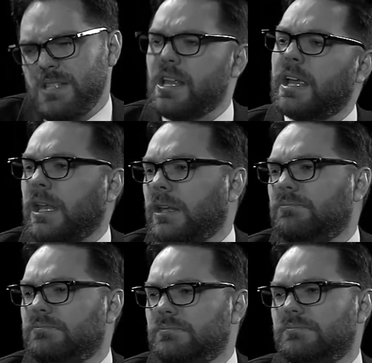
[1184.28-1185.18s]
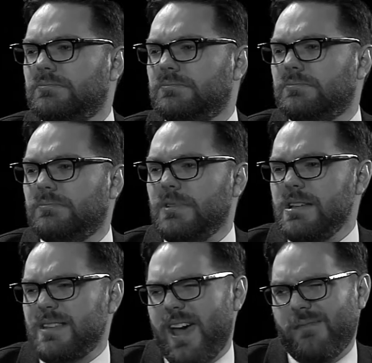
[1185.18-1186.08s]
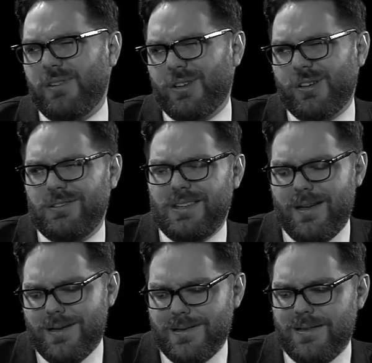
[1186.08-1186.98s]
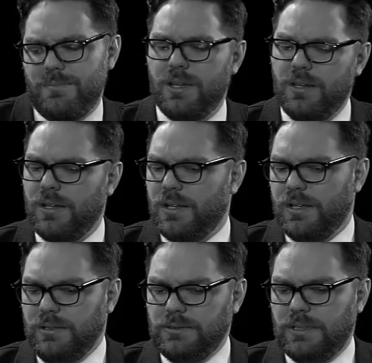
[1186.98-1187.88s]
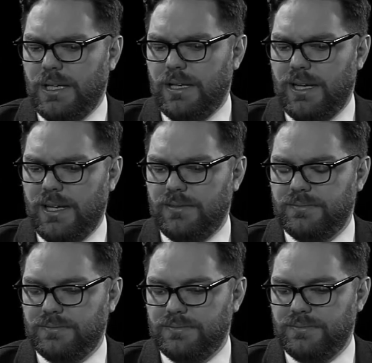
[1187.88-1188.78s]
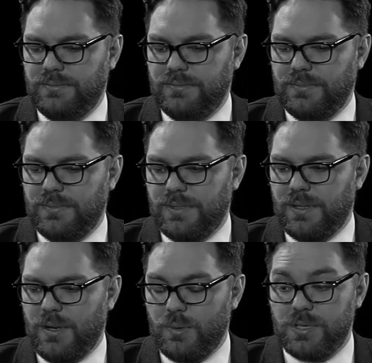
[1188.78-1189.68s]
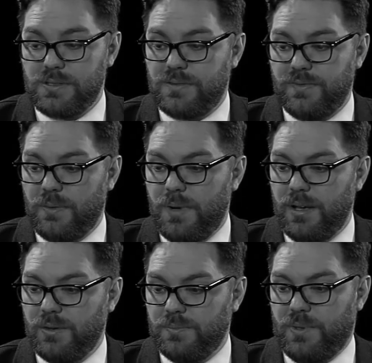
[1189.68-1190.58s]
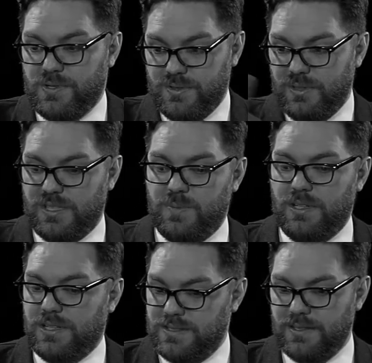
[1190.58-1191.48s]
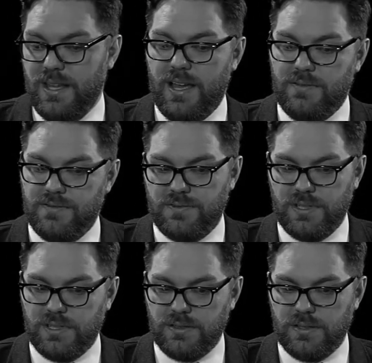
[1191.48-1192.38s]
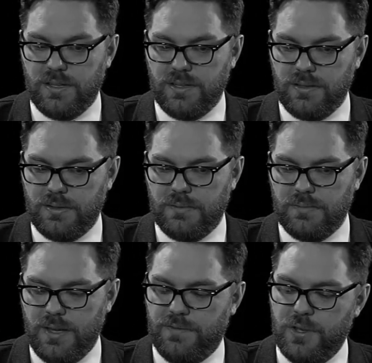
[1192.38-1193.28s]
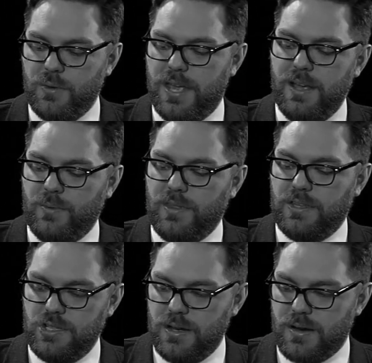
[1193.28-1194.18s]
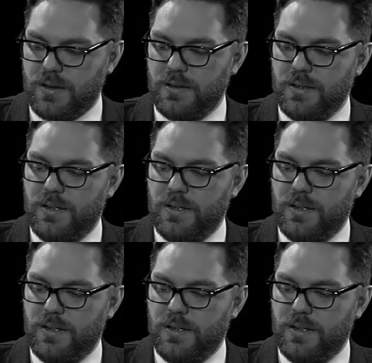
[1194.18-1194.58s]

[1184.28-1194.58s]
liking it. He's having a good time. And, you know, just from my own personal experience in life, if you get with a cheater,